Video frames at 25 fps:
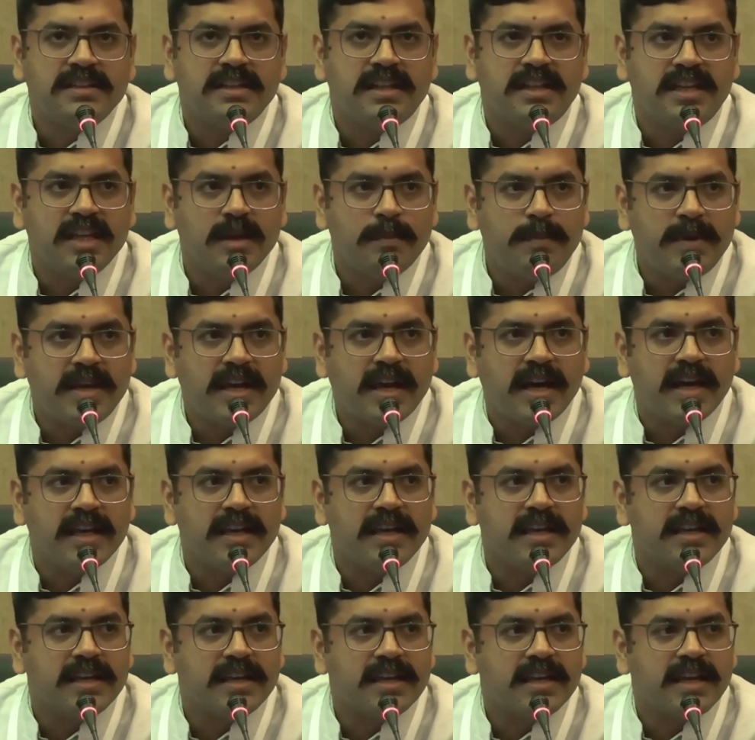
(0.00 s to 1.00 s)
the
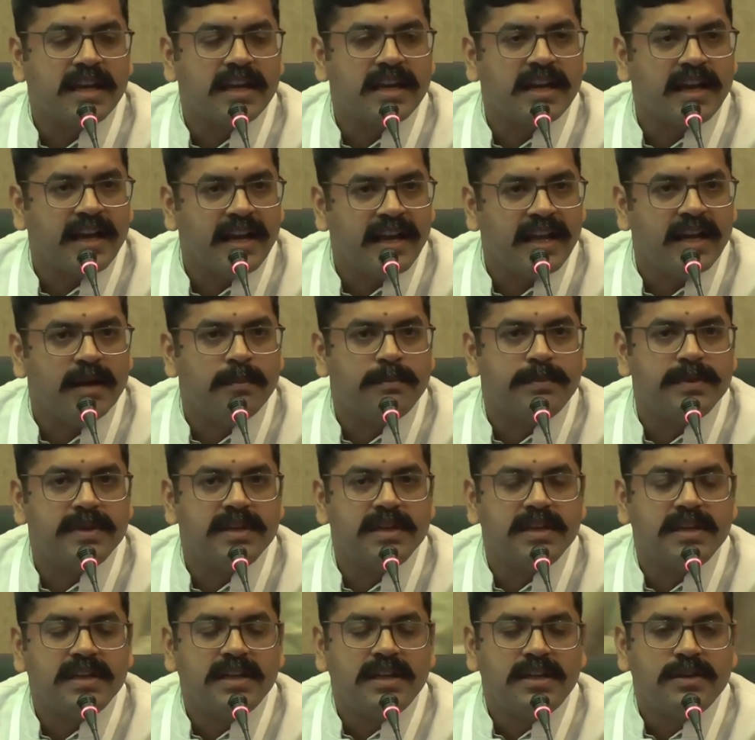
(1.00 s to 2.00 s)
DPI can help
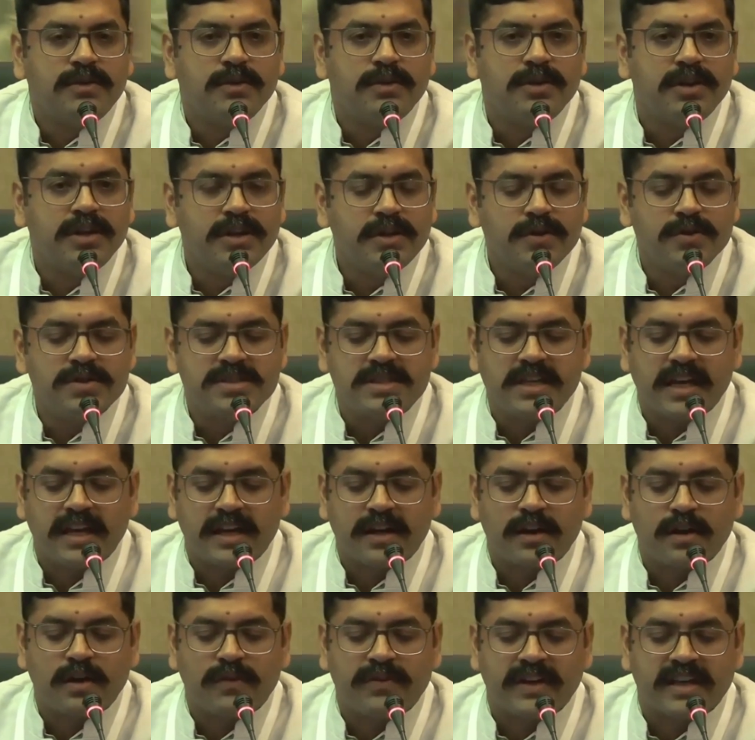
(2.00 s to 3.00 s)
to reduce the
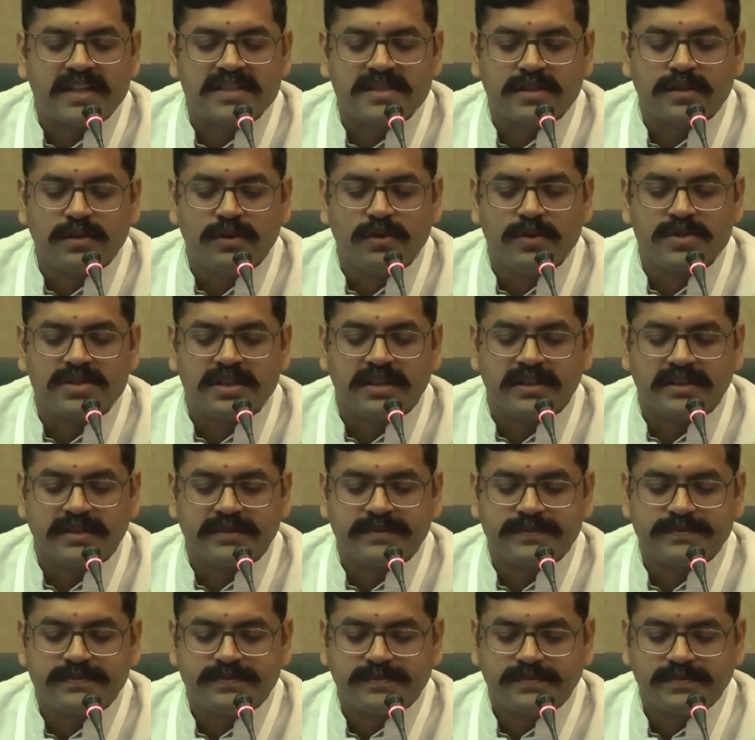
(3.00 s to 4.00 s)
error of
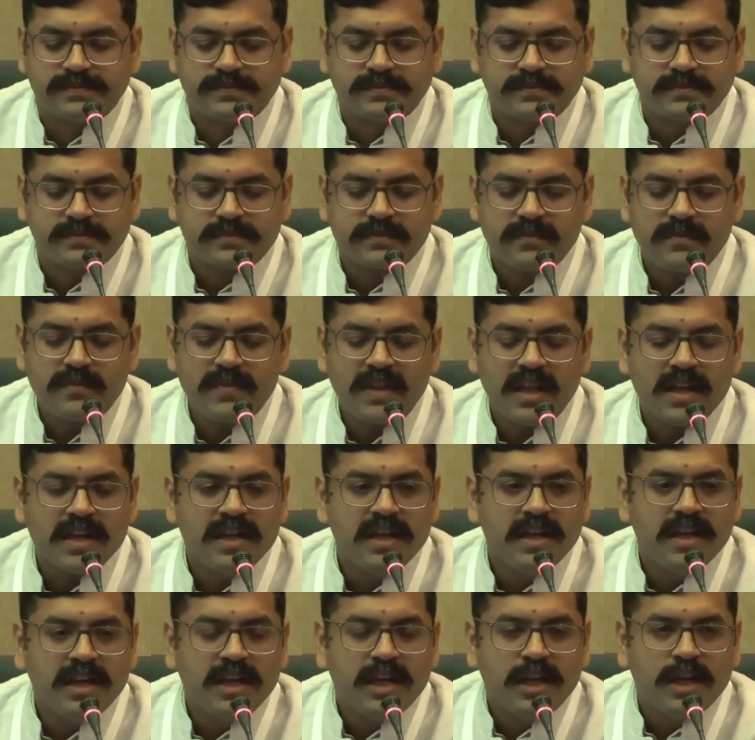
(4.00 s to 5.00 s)
exclusion.
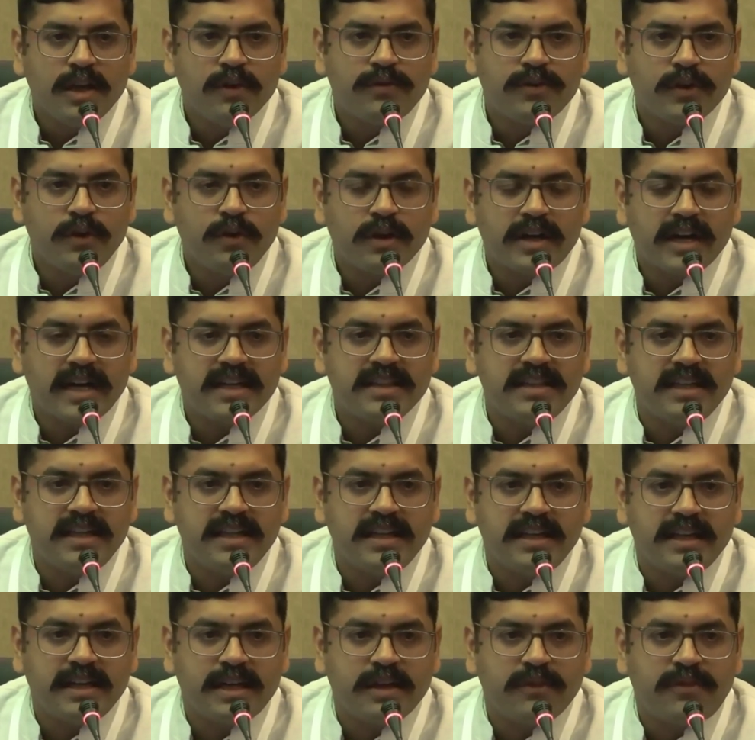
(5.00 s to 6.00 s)
If you look at
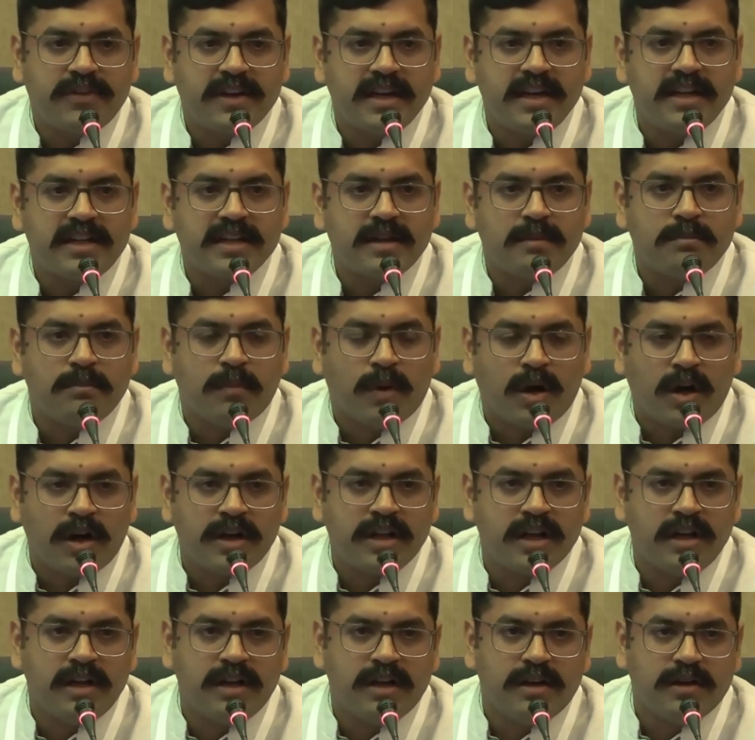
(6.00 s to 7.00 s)
the different
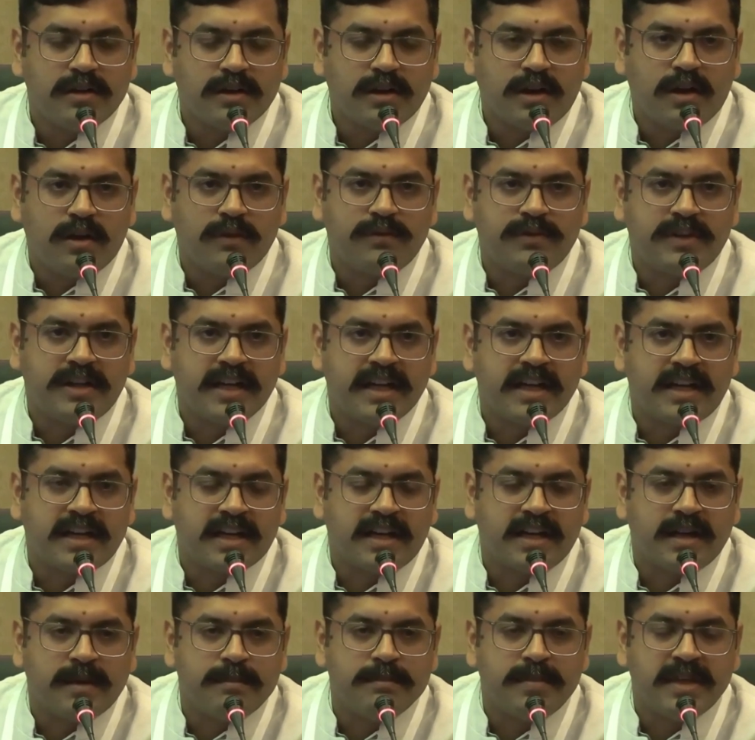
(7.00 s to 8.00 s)
model of
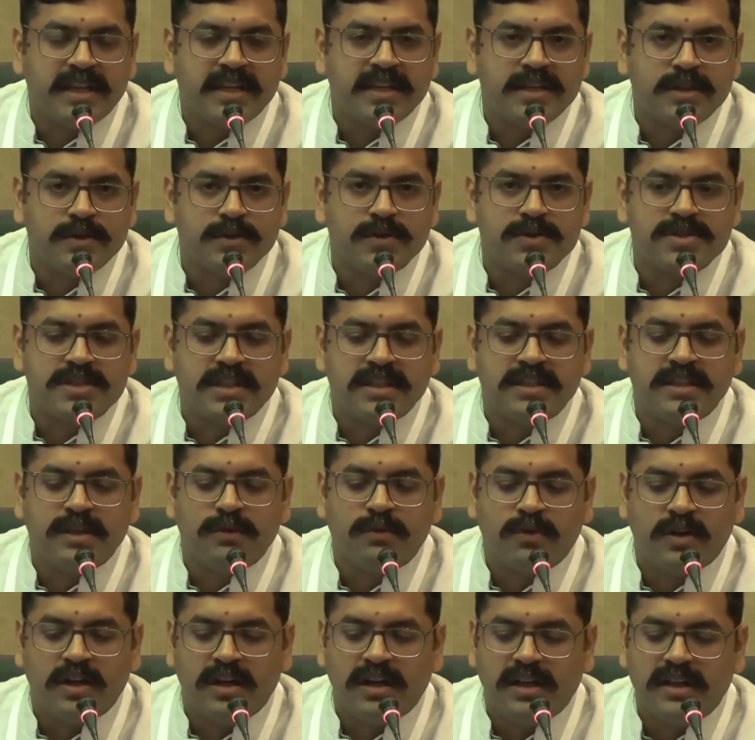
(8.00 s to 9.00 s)
data being used in the
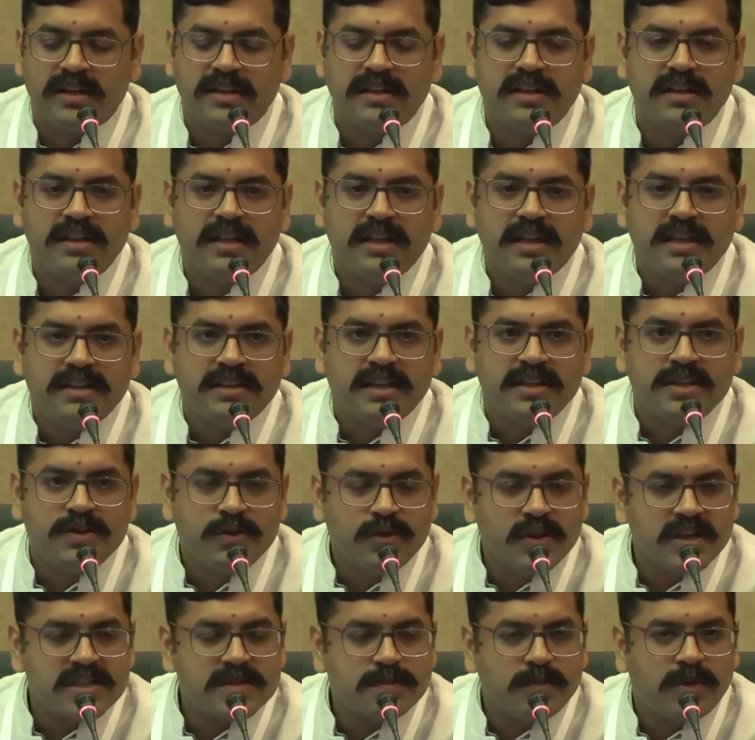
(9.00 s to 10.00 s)
world, the
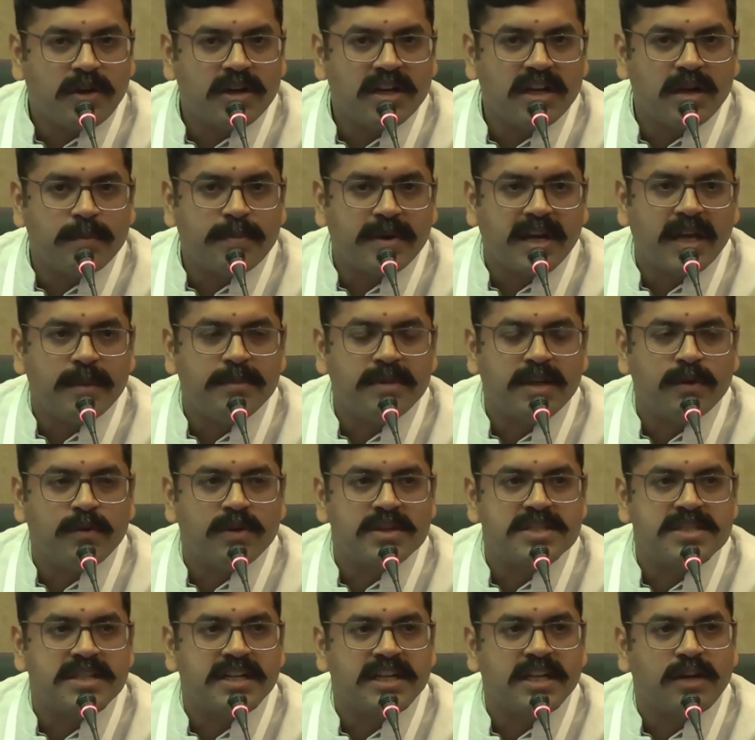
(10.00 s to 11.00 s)
US model primarily
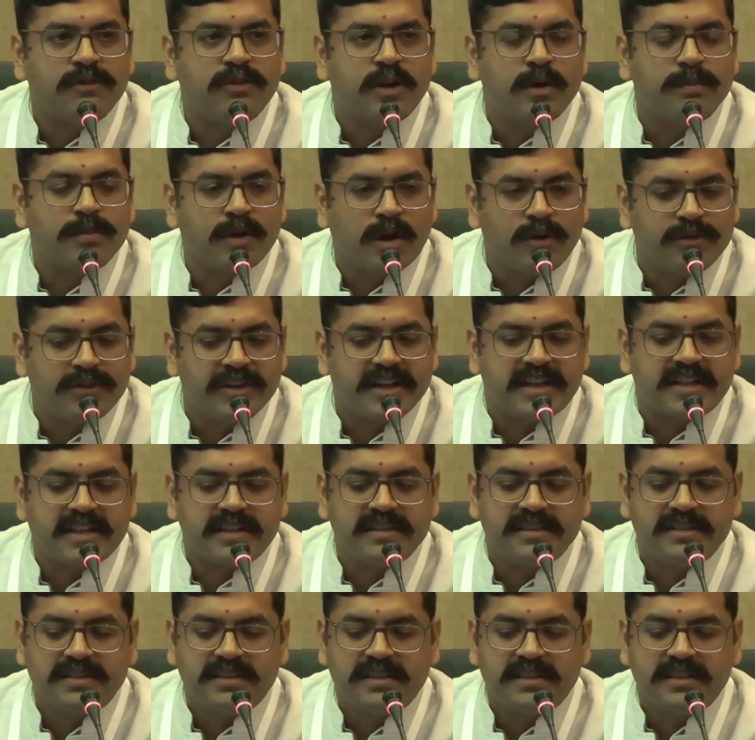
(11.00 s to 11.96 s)
was data for profit.